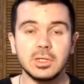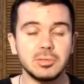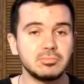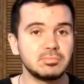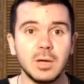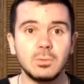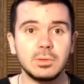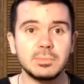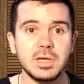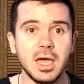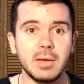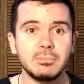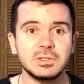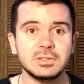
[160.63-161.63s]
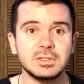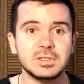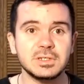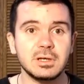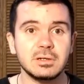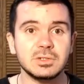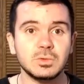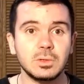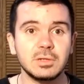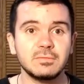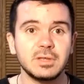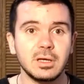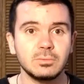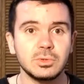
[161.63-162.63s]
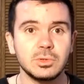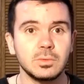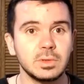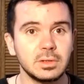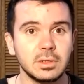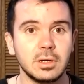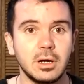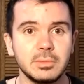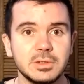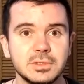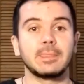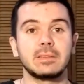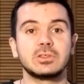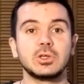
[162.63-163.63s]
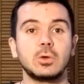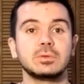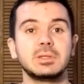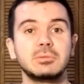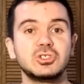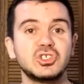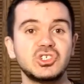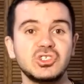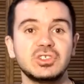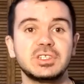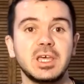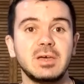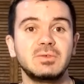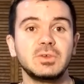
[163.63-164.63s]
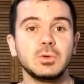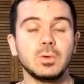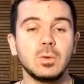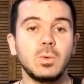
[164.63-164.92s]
then I will be happy to discuss all of that with you in the comments. So, The Magician's Nephew.